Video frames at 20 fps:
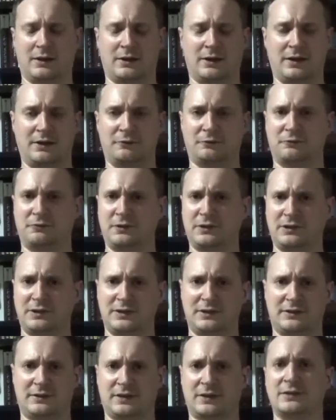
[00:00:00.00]
it
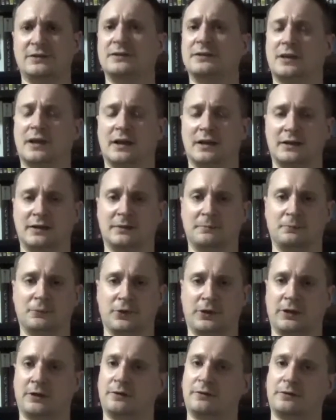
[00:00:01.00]
really does kind of
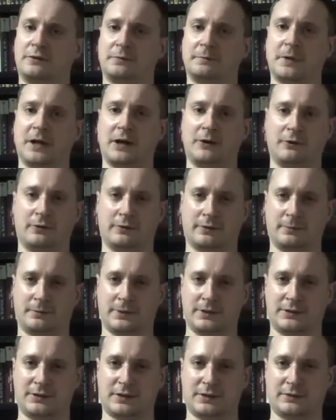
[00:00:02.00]
bring out the power of the
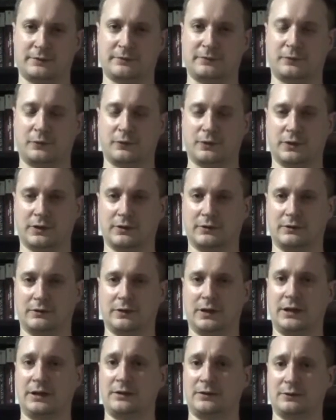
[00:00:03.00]
PlayStation 4.
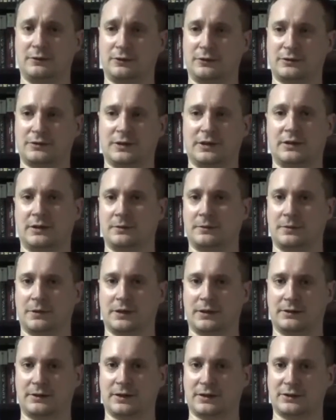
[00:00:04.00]
It looks like
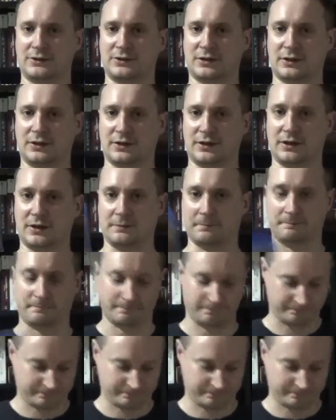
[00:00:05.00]
a next-gen game.